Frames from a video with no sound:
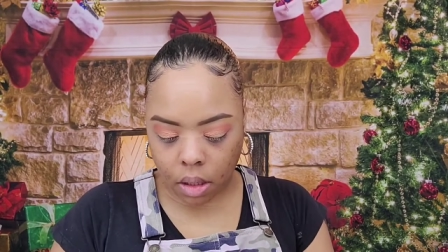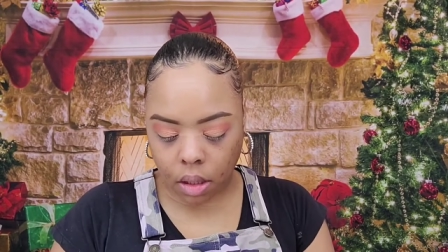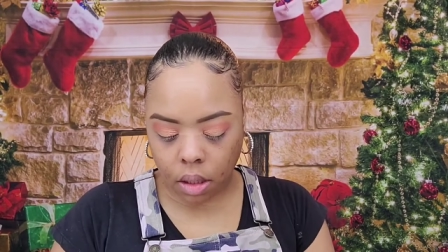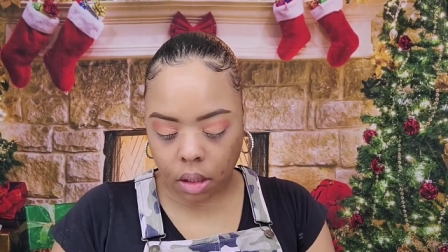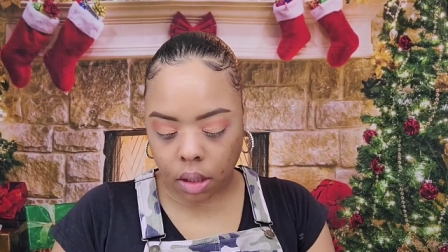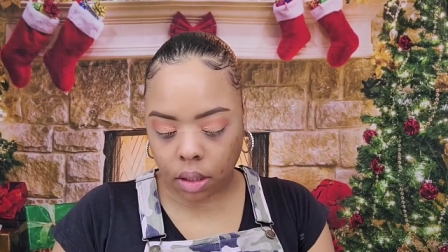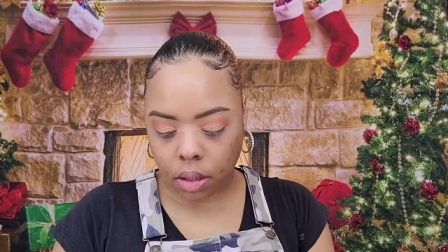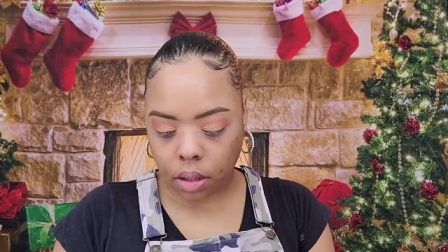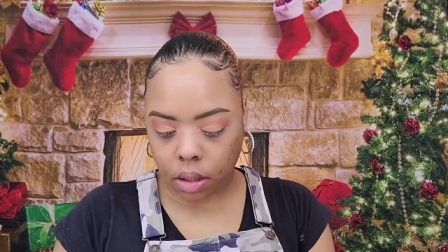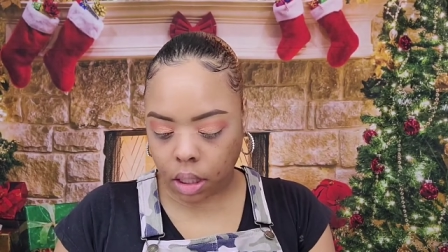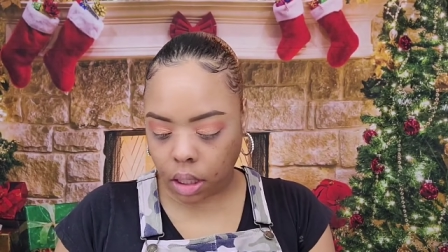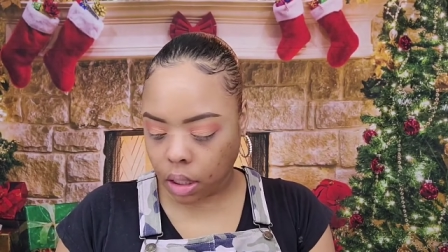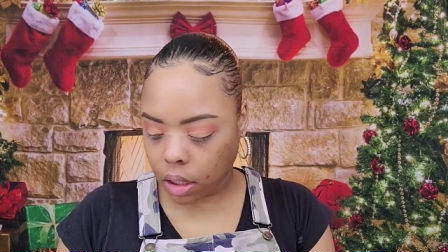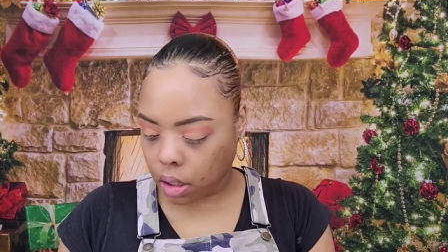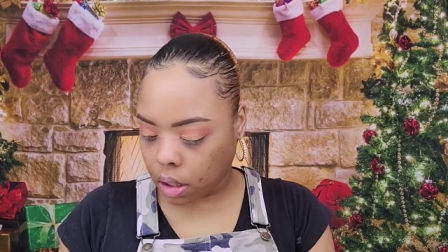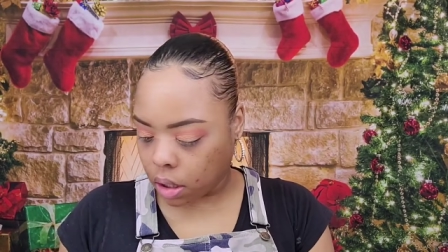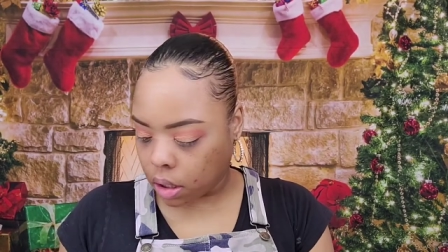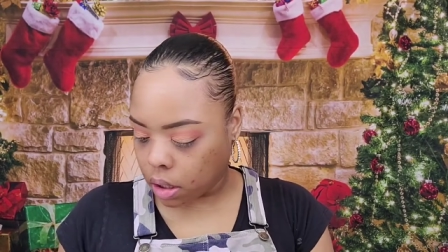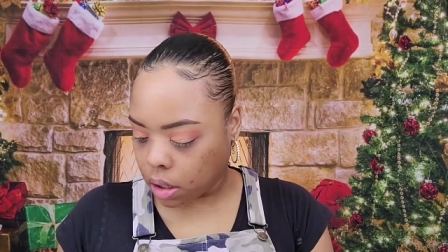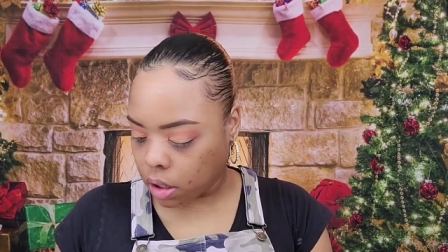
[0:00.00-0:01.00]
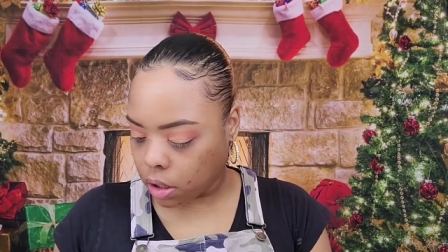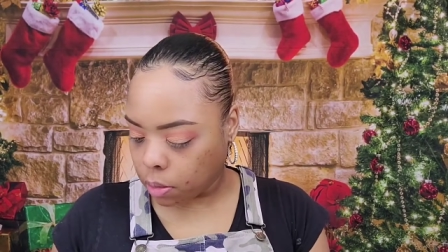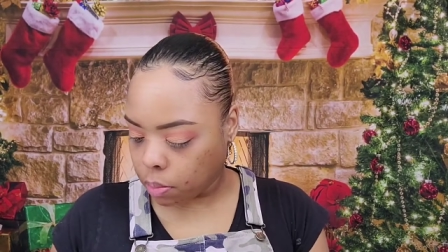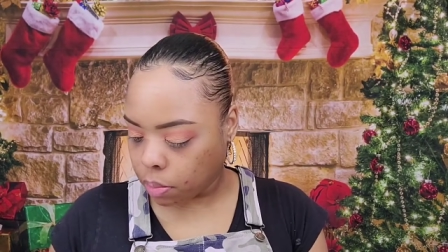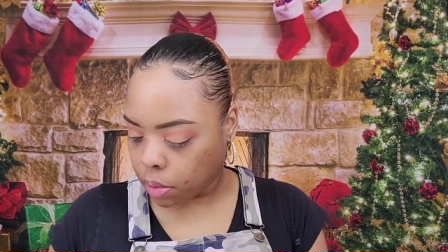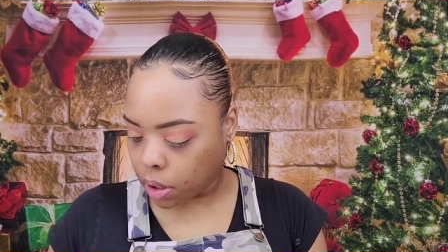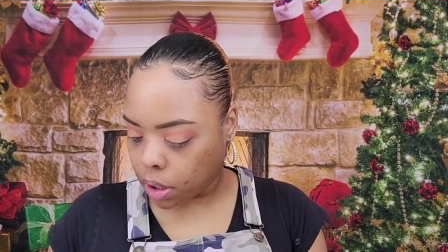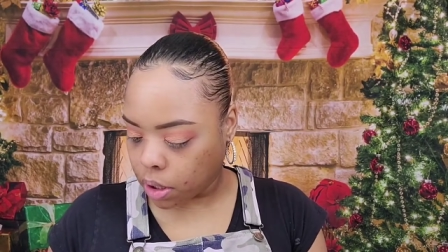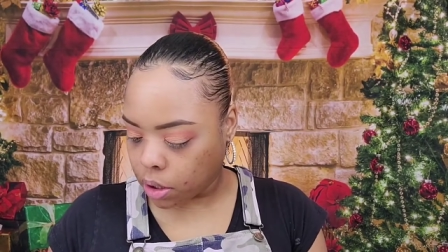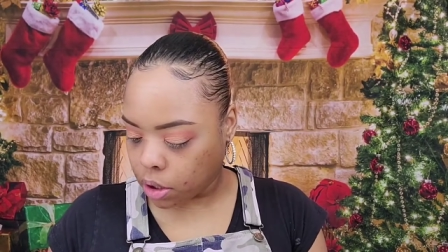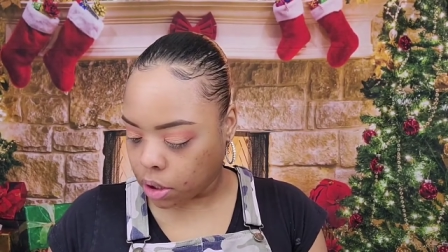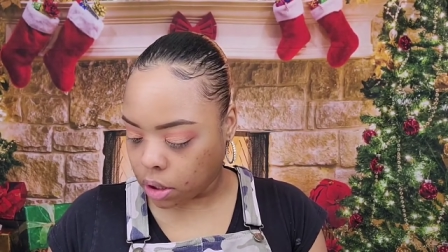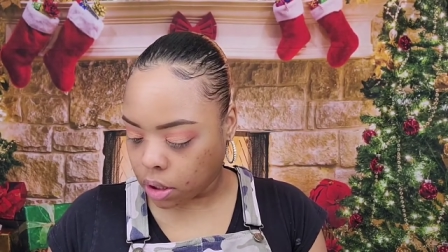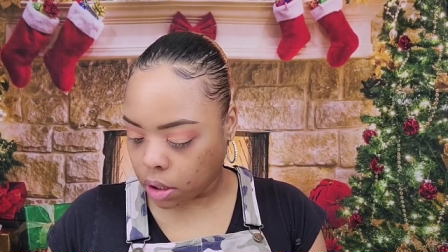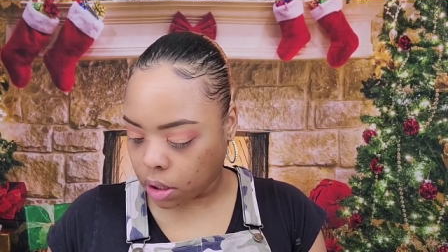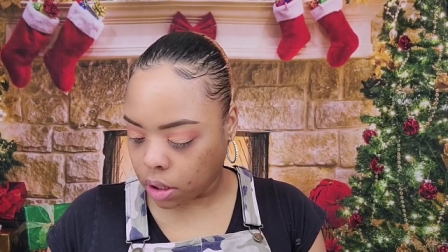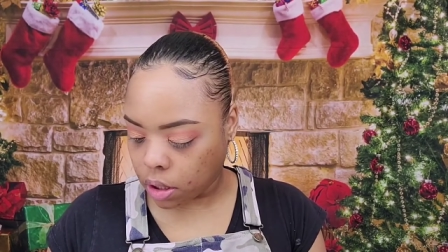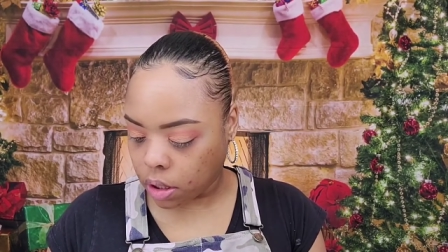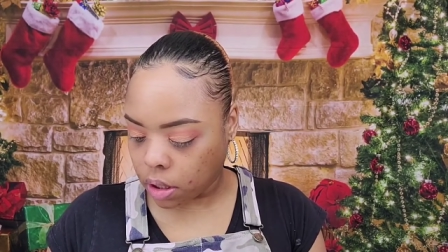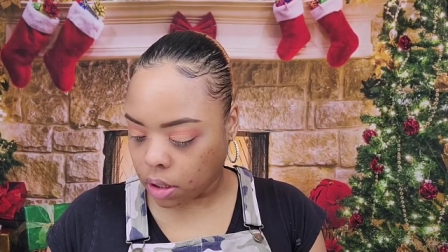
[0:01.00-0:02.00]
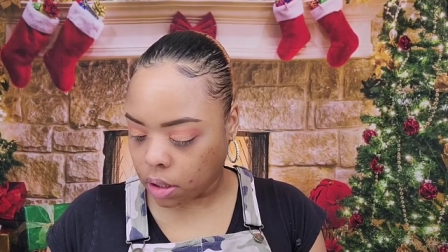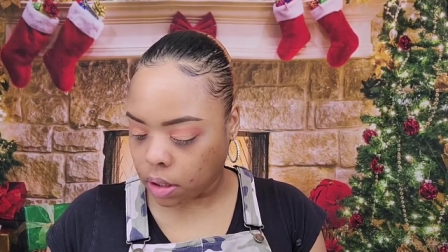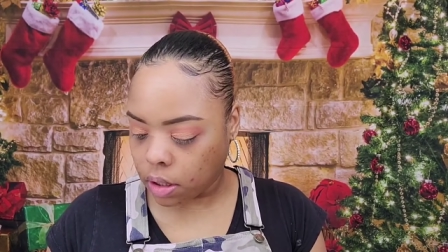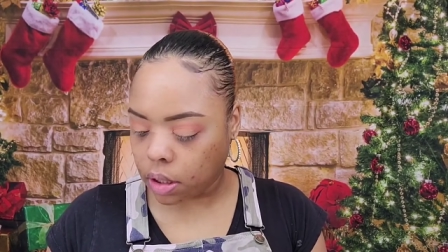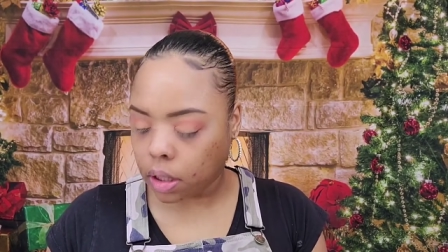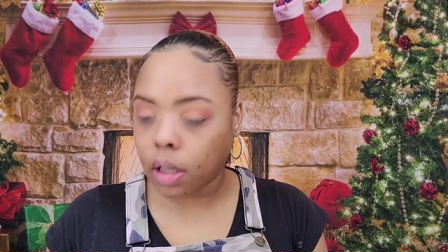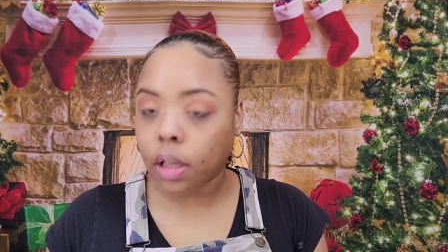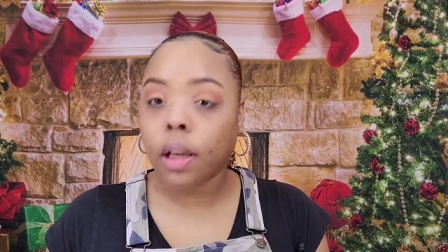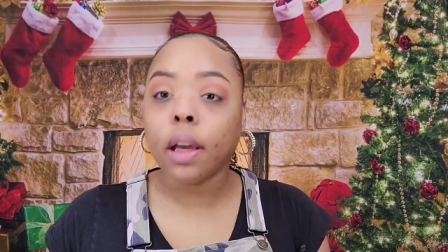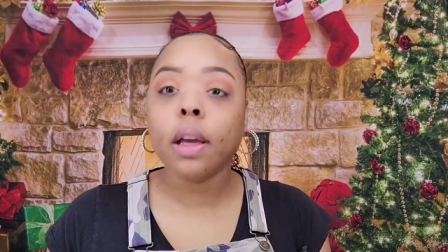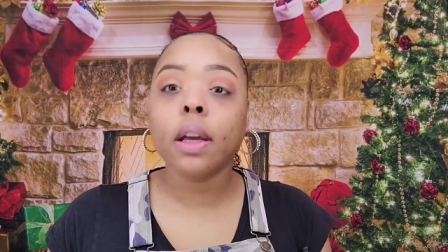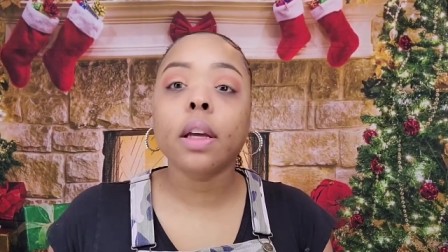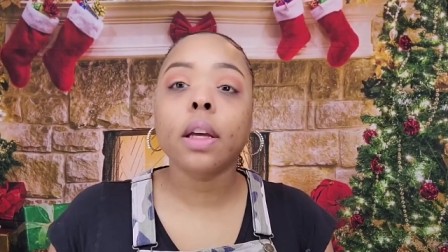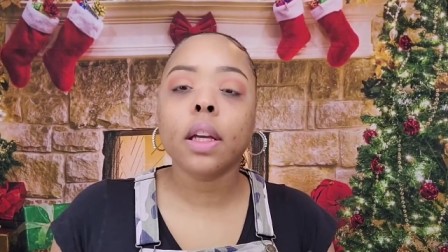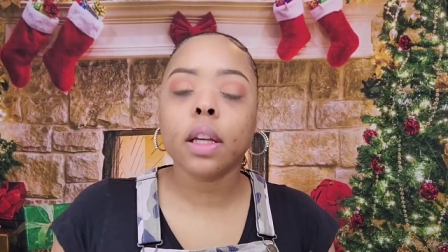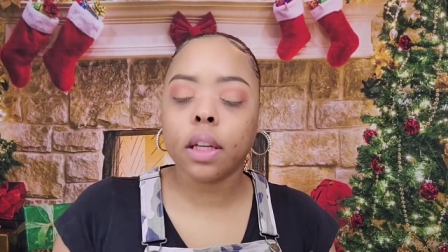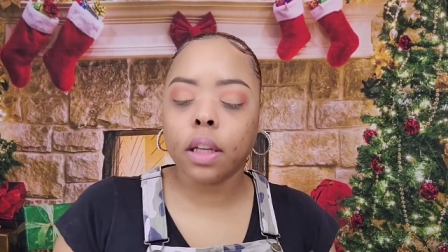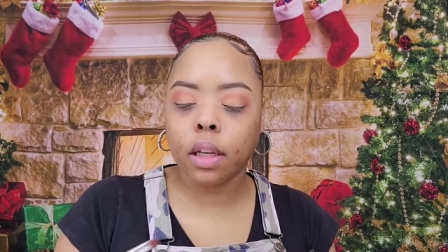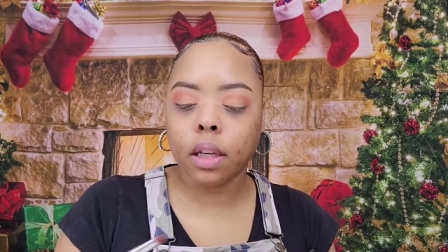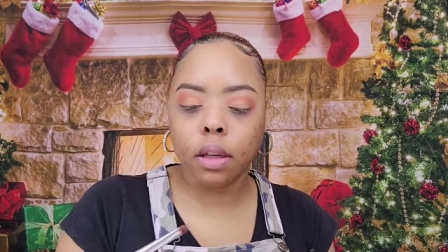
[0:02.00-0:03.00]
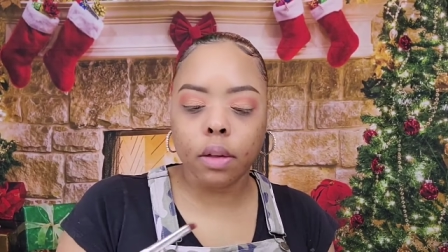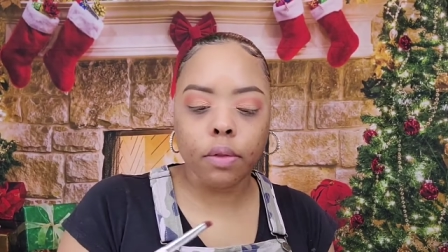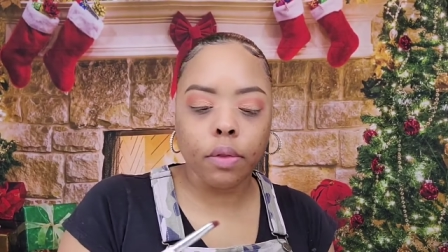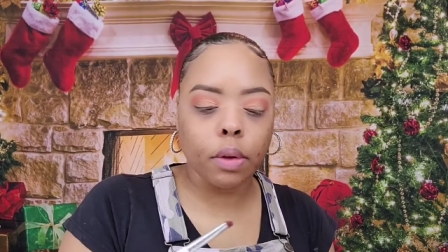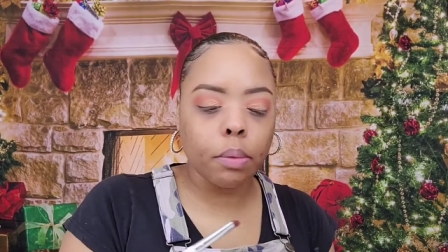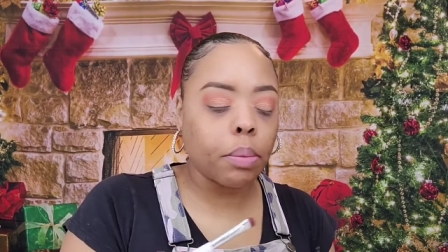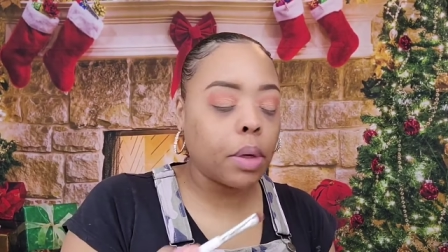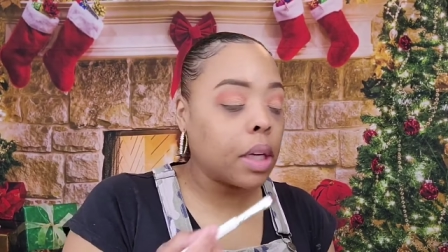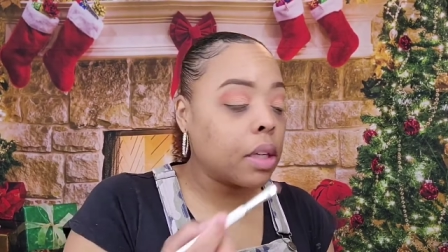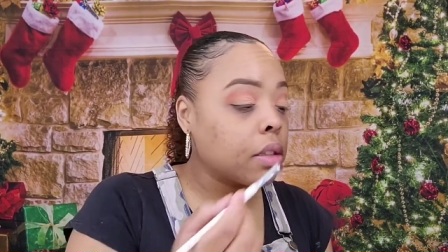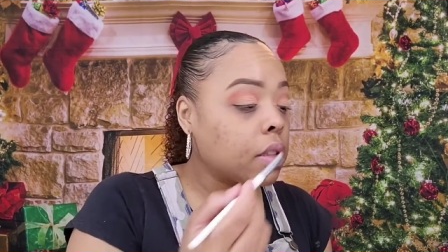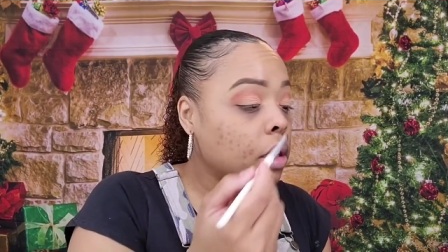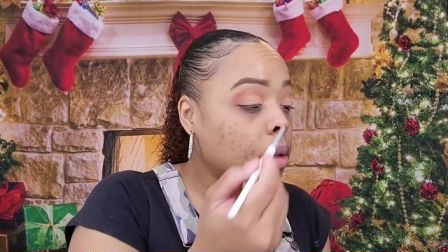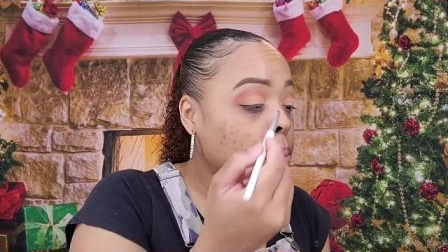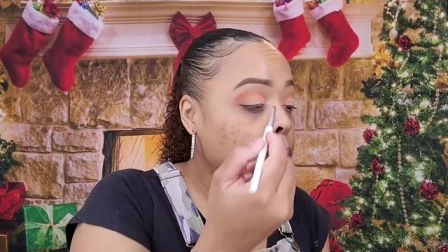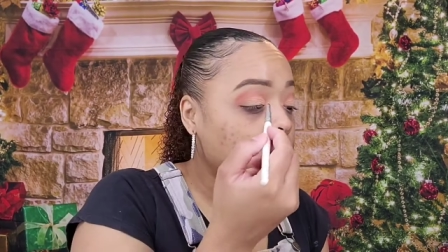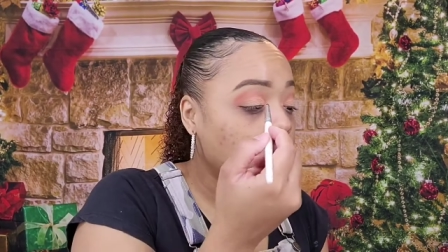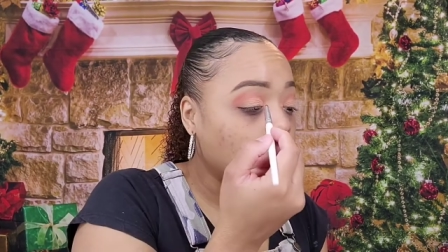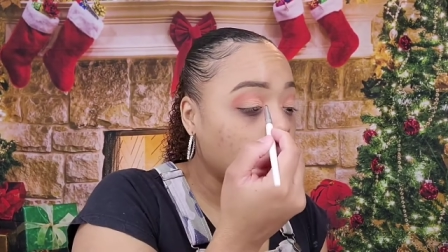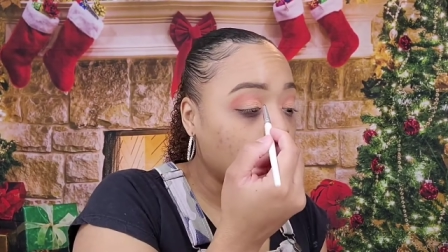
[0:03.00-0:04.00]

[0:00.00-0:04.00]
Now let's take it on this brush and see if it picks up any